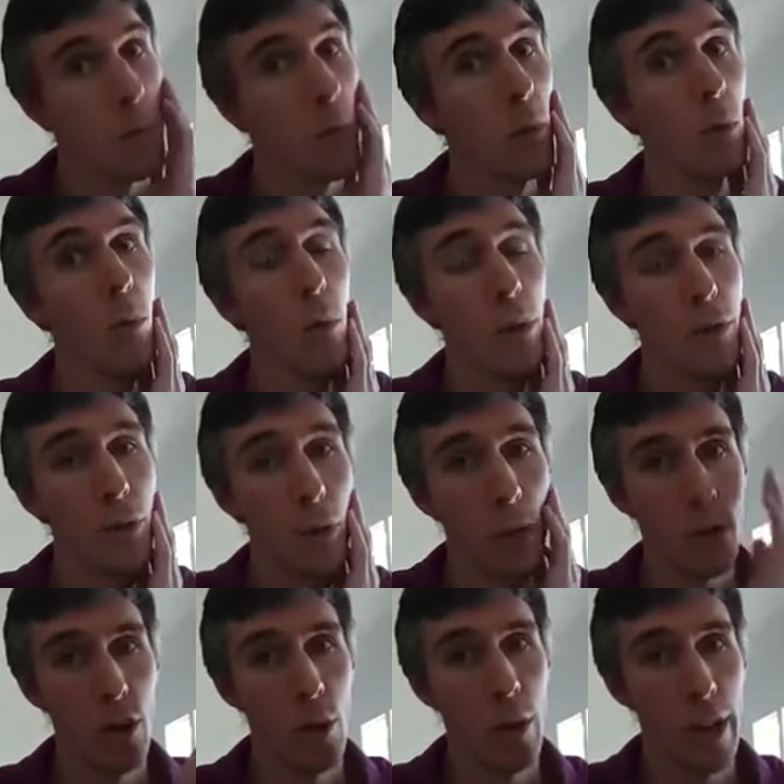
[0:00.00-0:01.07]
will
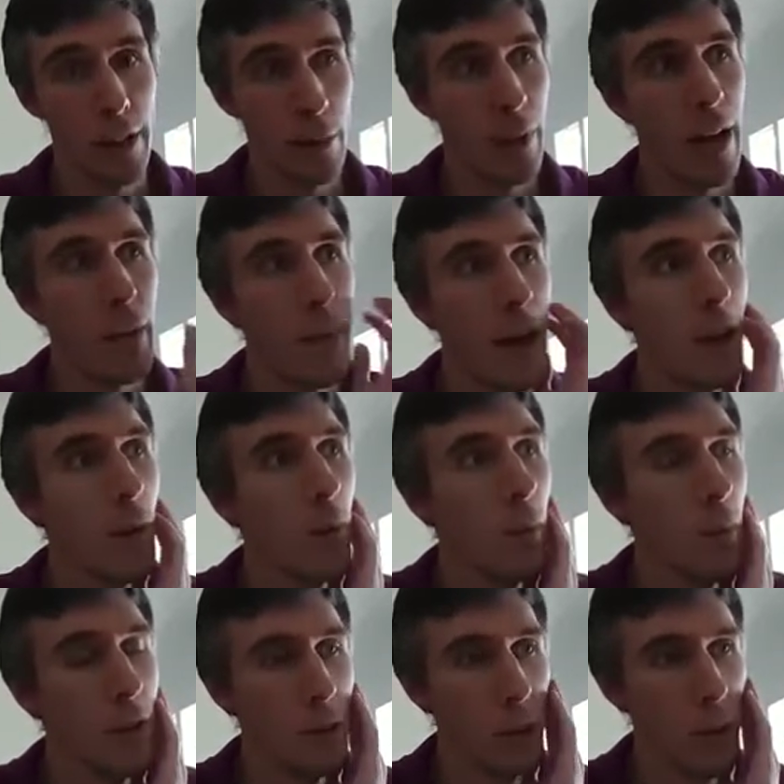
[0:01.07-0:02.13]
talk to you a little bit about
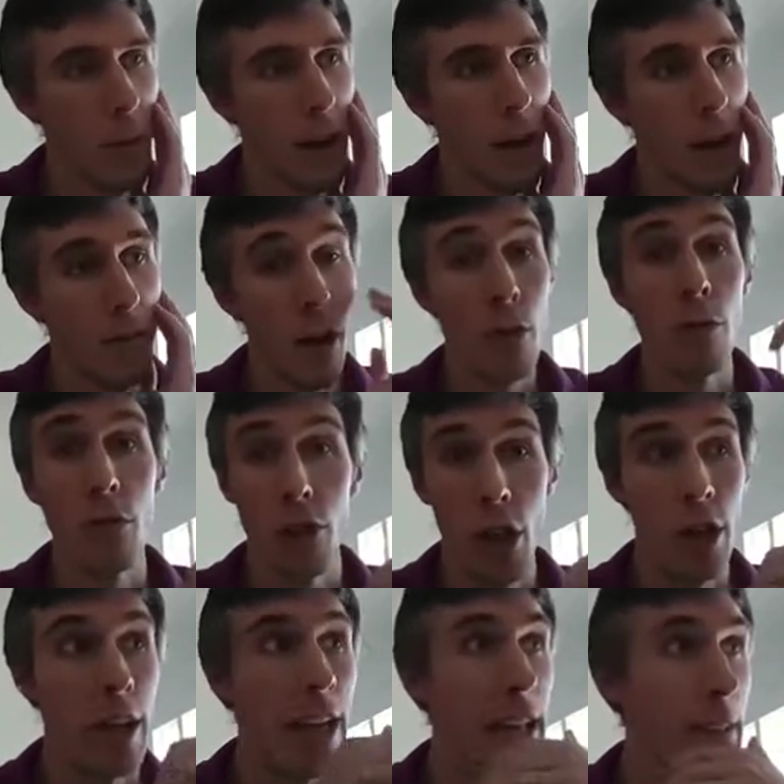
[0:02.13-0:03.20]
when we talk about our own
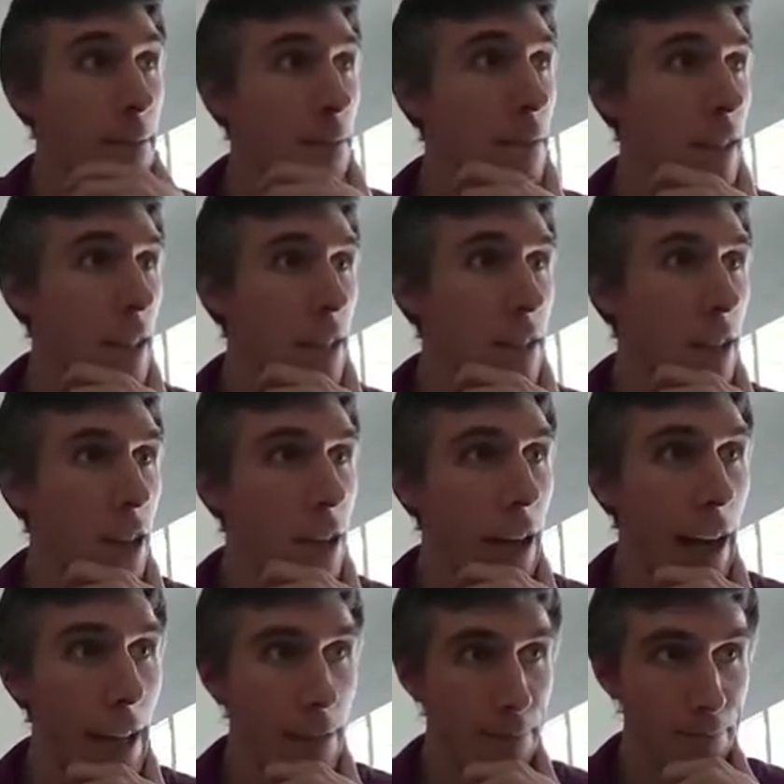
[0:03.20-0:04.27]
journey
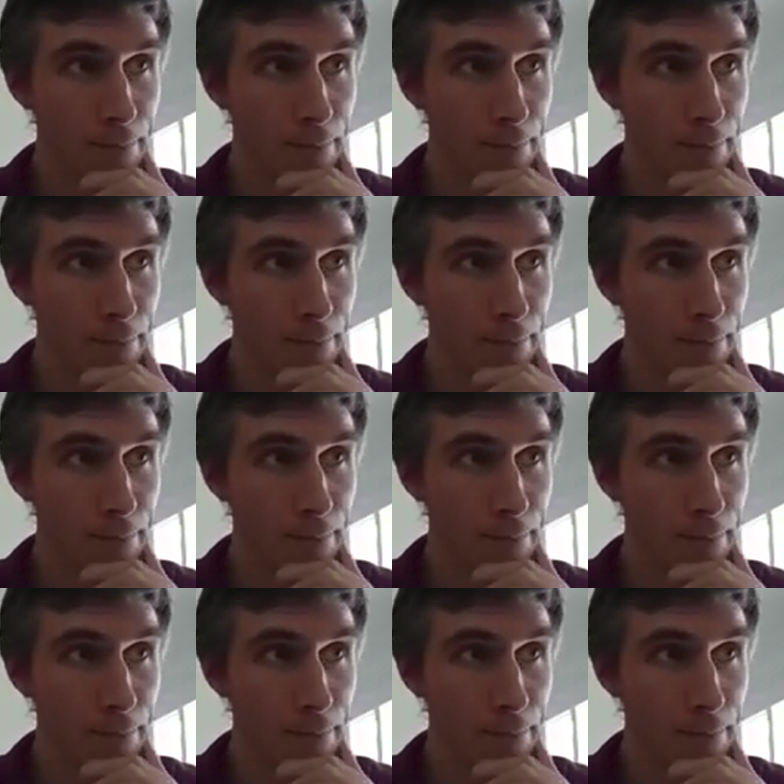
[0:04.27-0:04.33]
internally.